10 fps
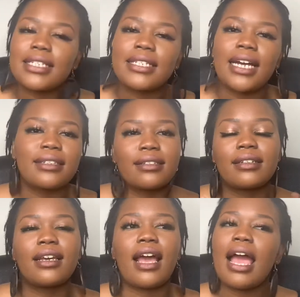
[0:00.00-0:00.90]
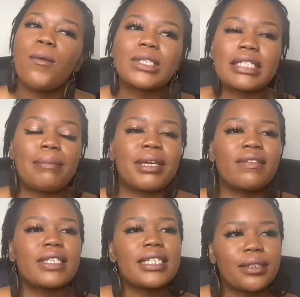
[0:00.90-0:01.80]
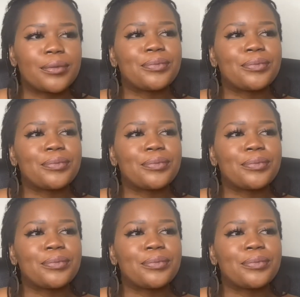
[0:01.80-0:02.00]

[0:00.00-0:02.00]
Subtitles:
done. It wasn't that big of a deal.